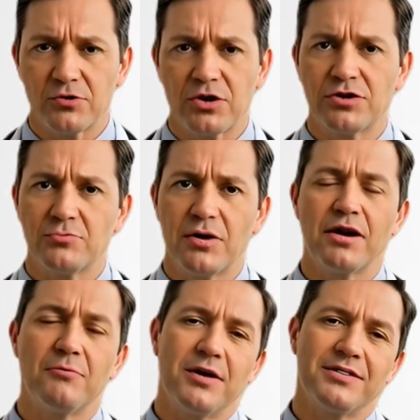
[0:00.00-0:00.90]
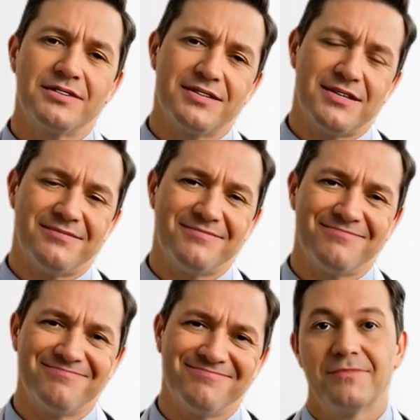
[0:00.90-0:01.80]
without pain.
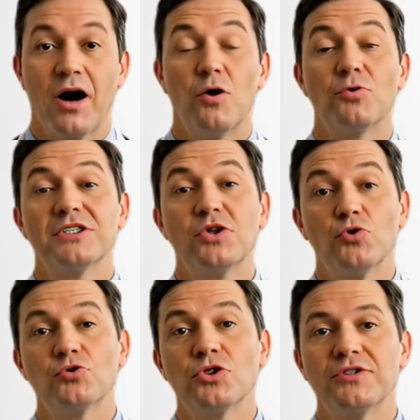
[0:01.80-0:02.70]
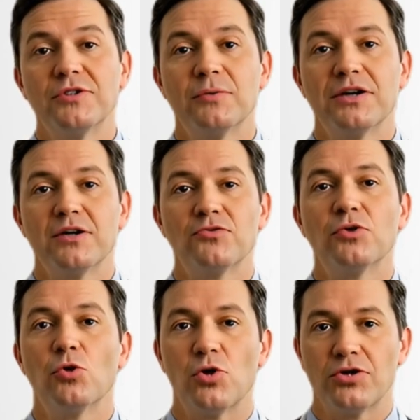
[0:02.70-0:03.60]
On the other hand,
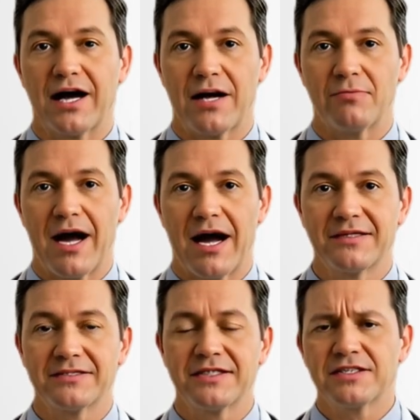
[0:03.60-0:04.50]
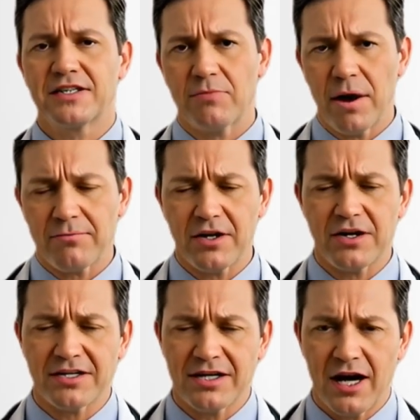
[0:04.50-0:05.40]
if these muscles are weak, every
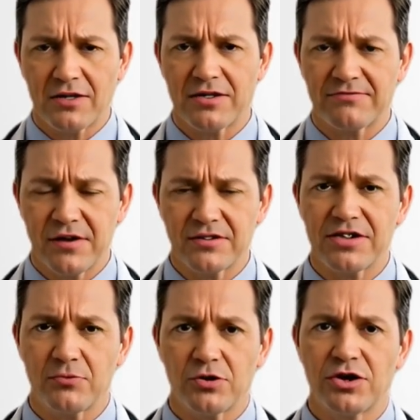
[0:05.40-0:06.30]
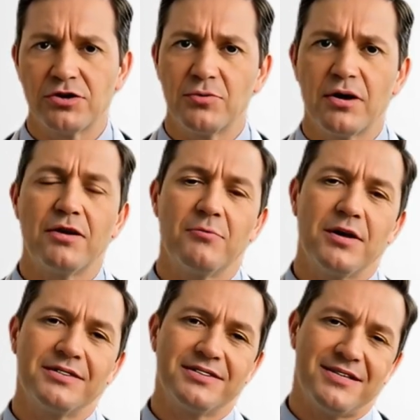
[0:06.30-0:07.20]
step, squat, or
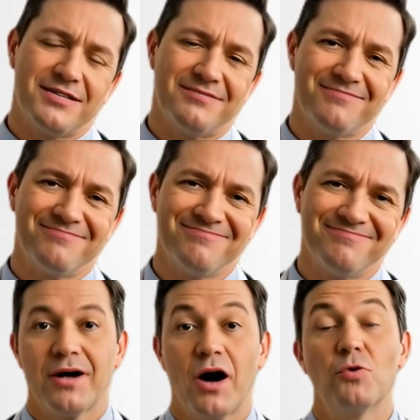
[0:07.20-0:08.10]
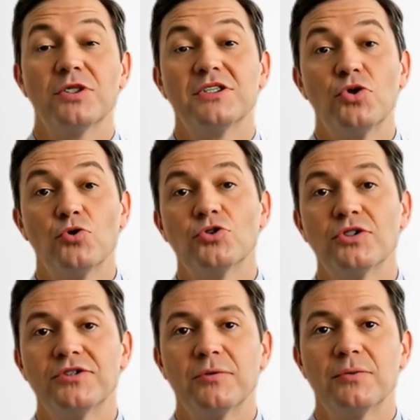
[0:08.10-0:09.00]
lunge puts more stress directly on the
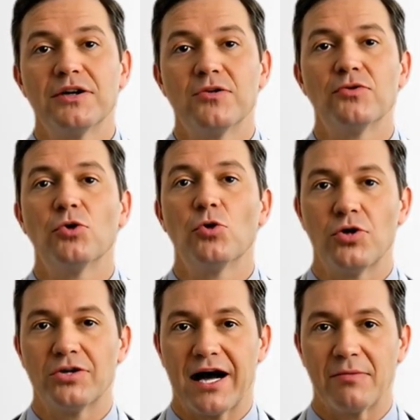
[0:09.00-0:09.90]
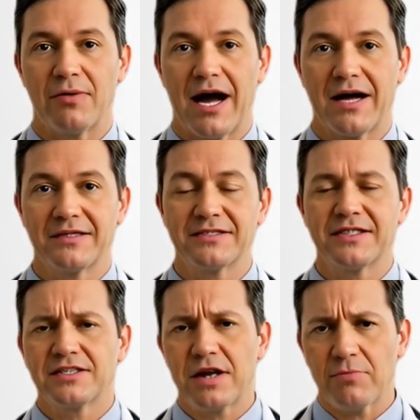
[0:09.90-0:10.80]
joint, increasing the risk of
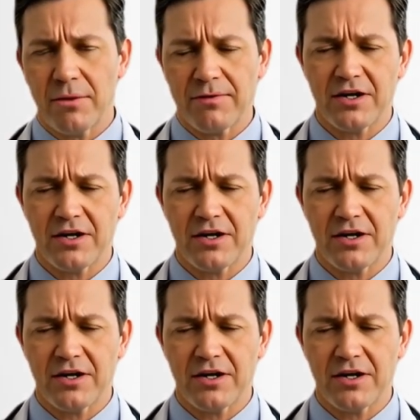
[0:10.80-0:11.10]
damage.